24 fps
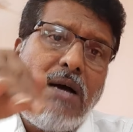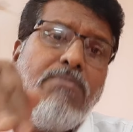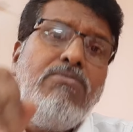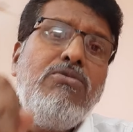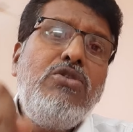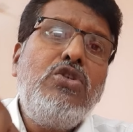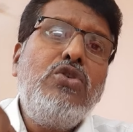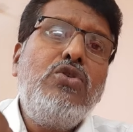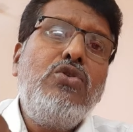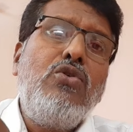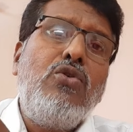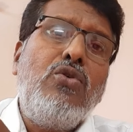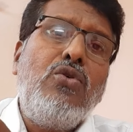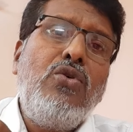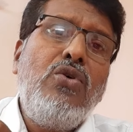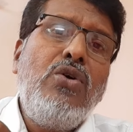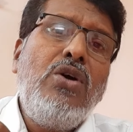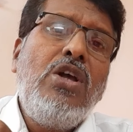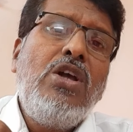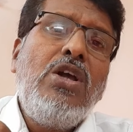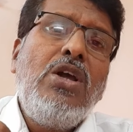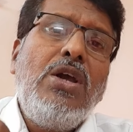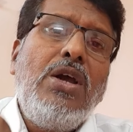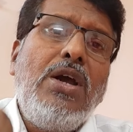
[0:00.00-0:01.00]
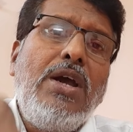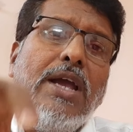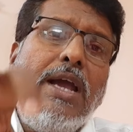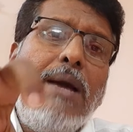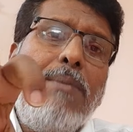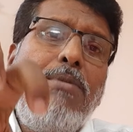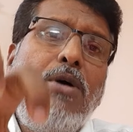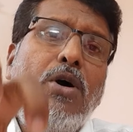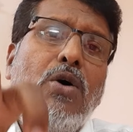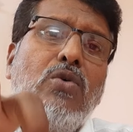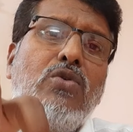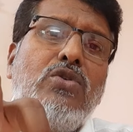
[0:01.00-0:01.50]
to know
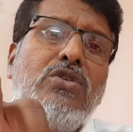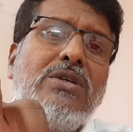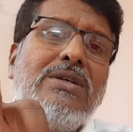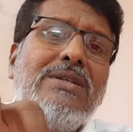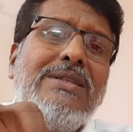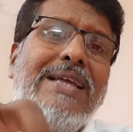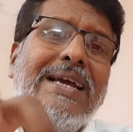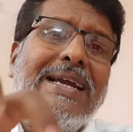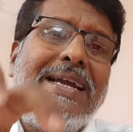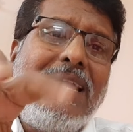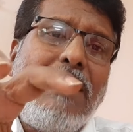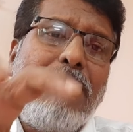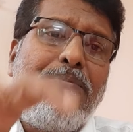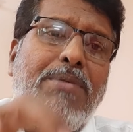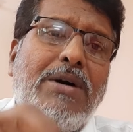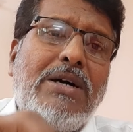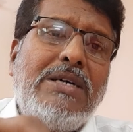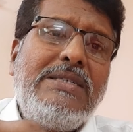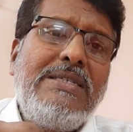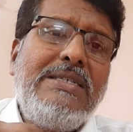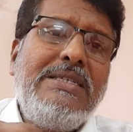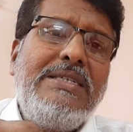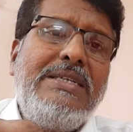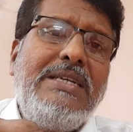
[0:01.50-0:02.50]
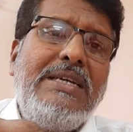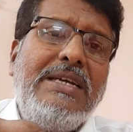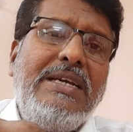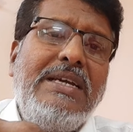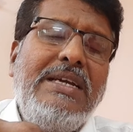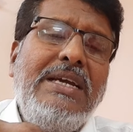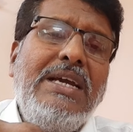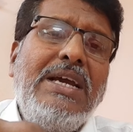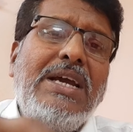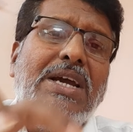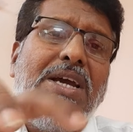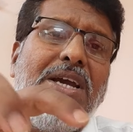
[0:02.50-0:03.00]
about the
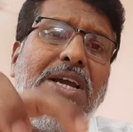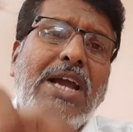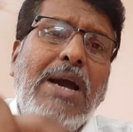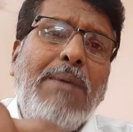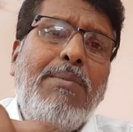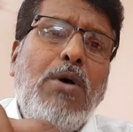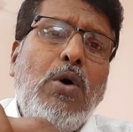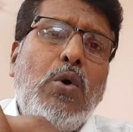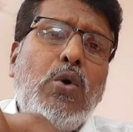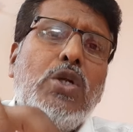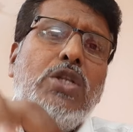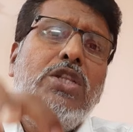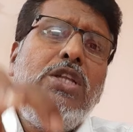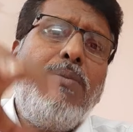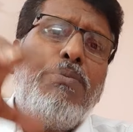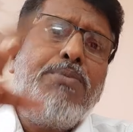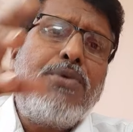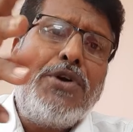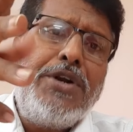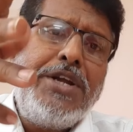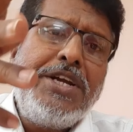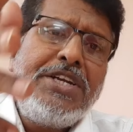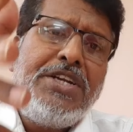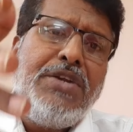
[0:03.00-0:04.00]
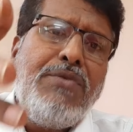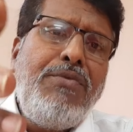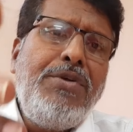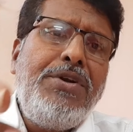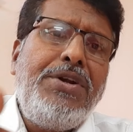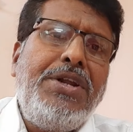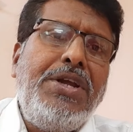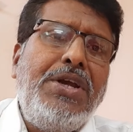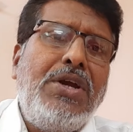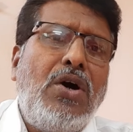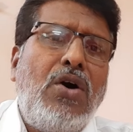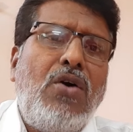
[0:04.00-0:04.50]
capacity, about the
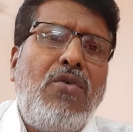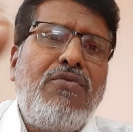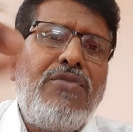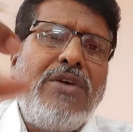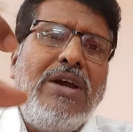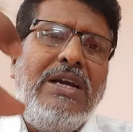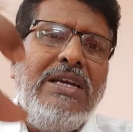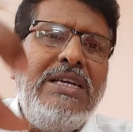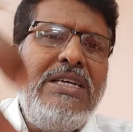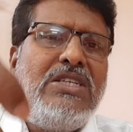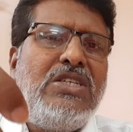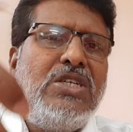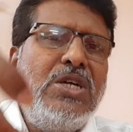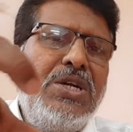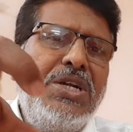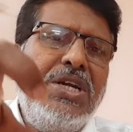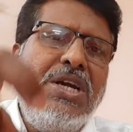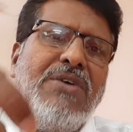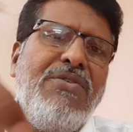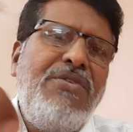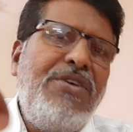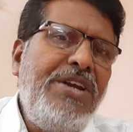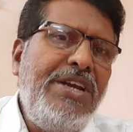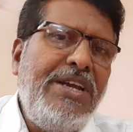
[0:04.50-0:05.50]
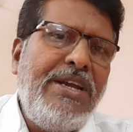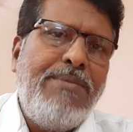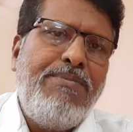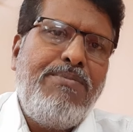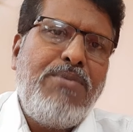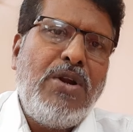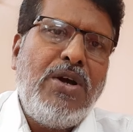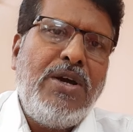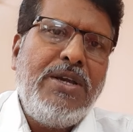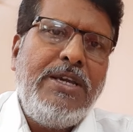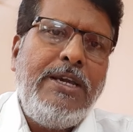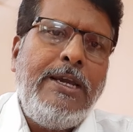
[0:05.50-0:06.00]
productivity of each and every
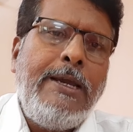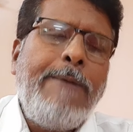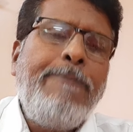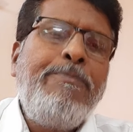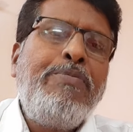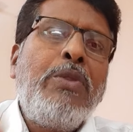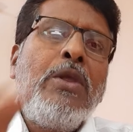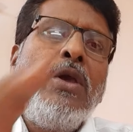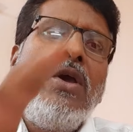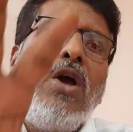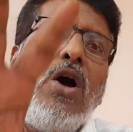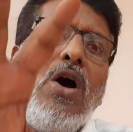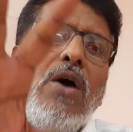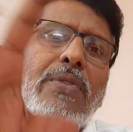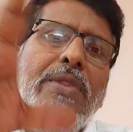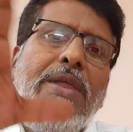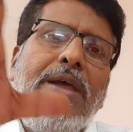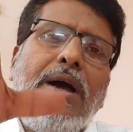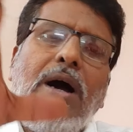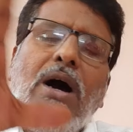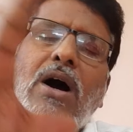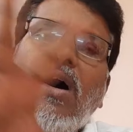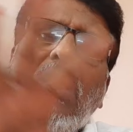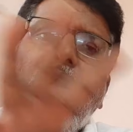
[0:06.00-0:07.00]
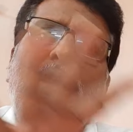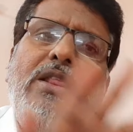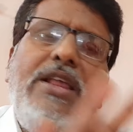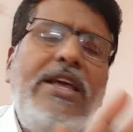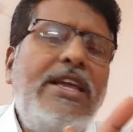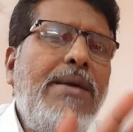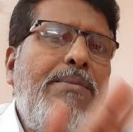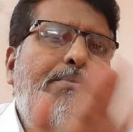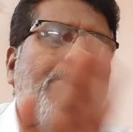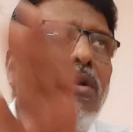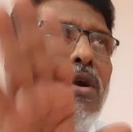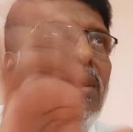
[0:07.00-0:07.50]
employee. All the
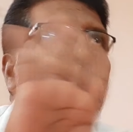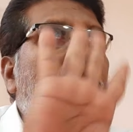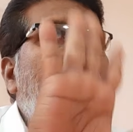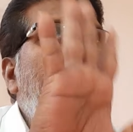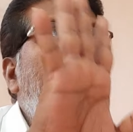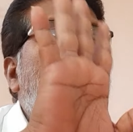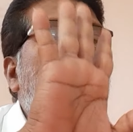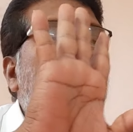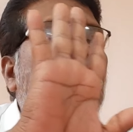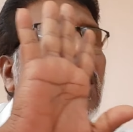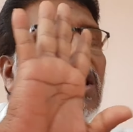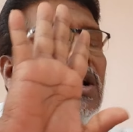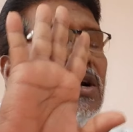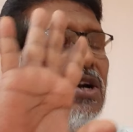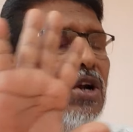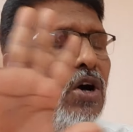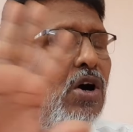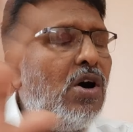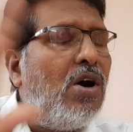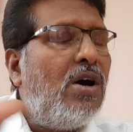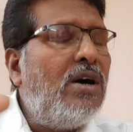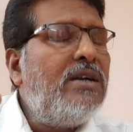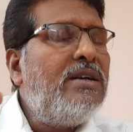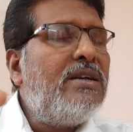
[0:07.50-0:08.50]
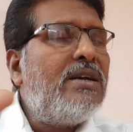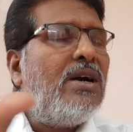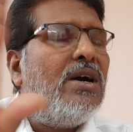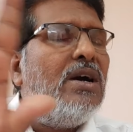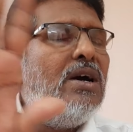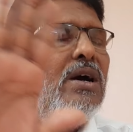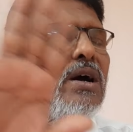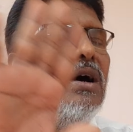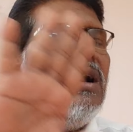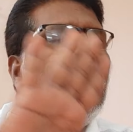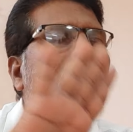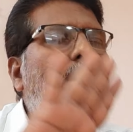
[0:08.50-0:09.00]
employees are not
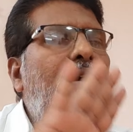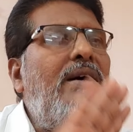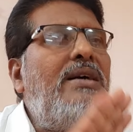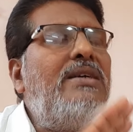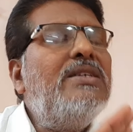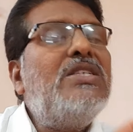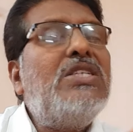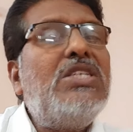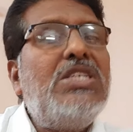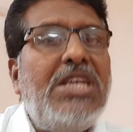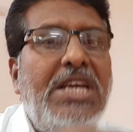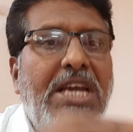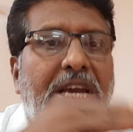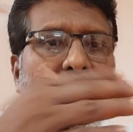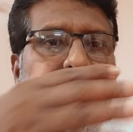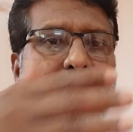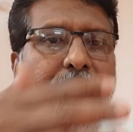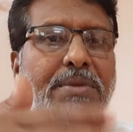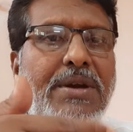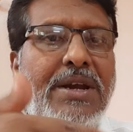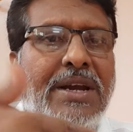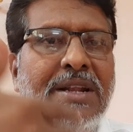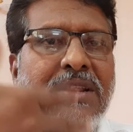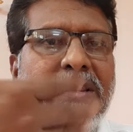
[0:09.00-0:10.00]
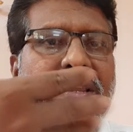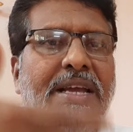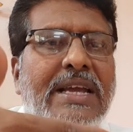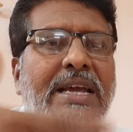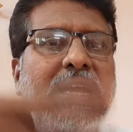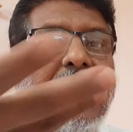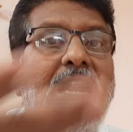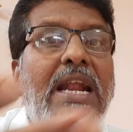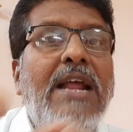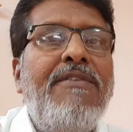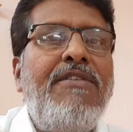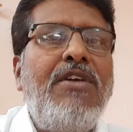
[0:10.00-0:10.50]
same in their
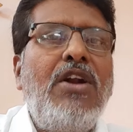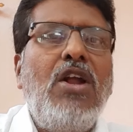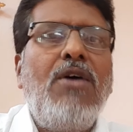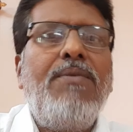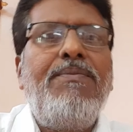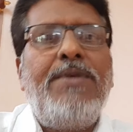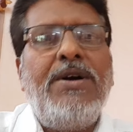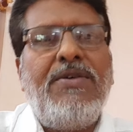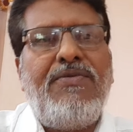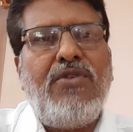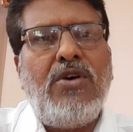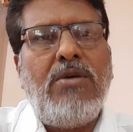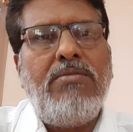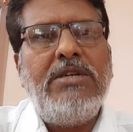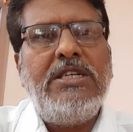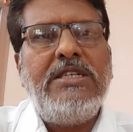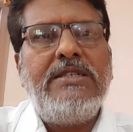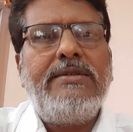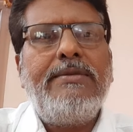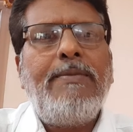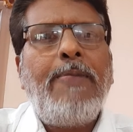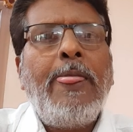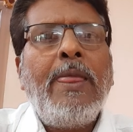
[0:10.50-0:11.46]
level of performance.